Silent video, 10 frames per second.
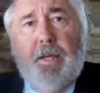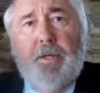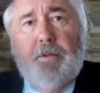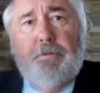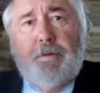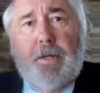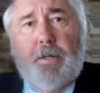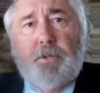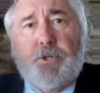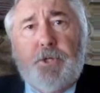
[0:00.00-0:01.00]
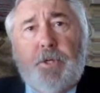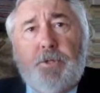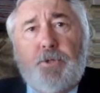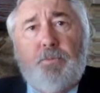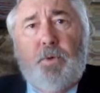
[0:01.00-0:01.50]
And in the final
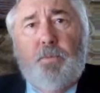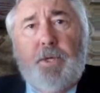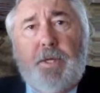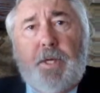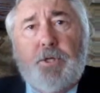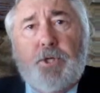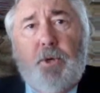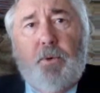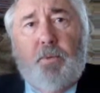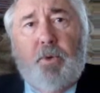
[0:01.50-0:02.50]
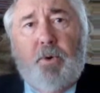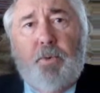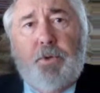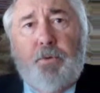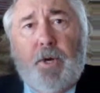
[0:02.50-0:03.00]
sense, when we next go to war
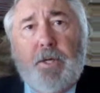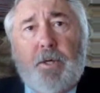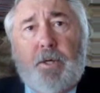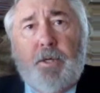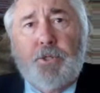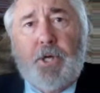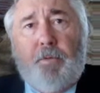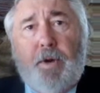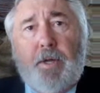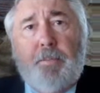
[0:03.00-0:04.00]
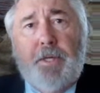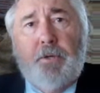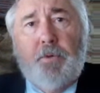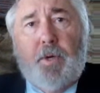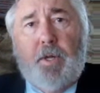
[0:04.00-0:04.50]
with great cause, I
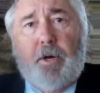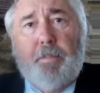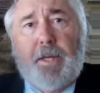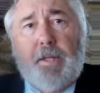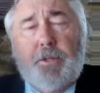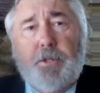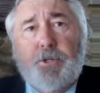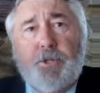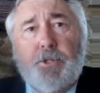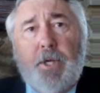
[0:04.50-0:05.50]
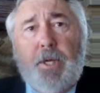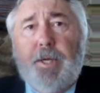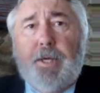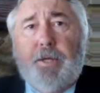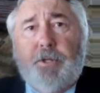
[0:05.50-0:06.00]
recommend to all our politicians
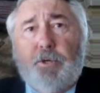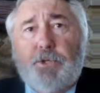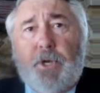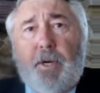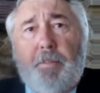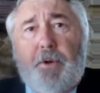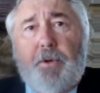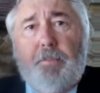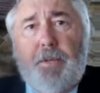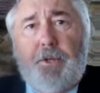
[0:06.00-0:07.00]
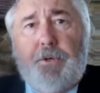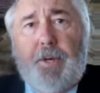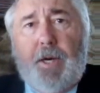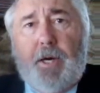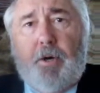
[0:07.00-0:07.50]
and those in our
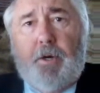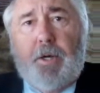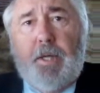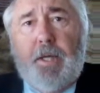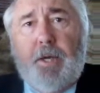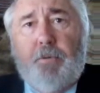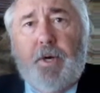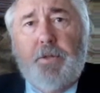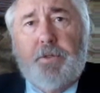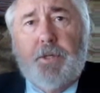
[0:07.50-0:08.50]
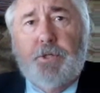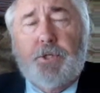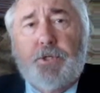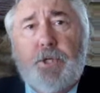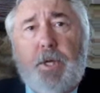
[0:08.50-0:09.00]
military hierarchy a great
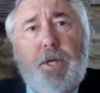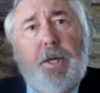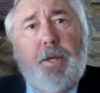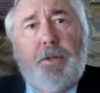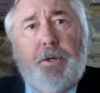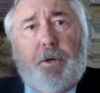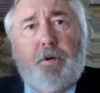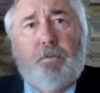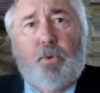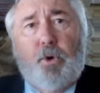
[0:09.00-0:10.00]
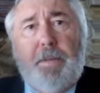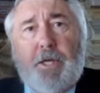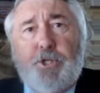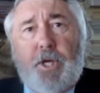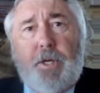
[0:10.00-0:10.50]
thesis, The Art of War
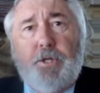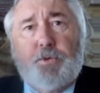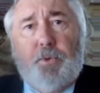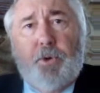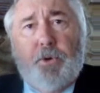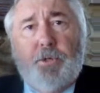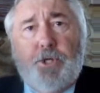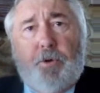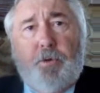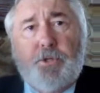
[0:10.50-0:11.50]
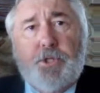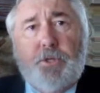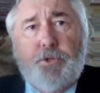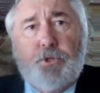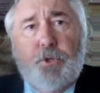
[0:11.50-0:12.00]
by Chinese warrior General
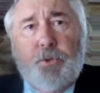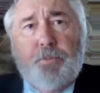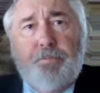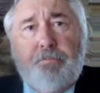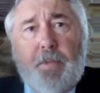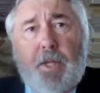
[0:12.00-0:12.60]
Sun Tzu.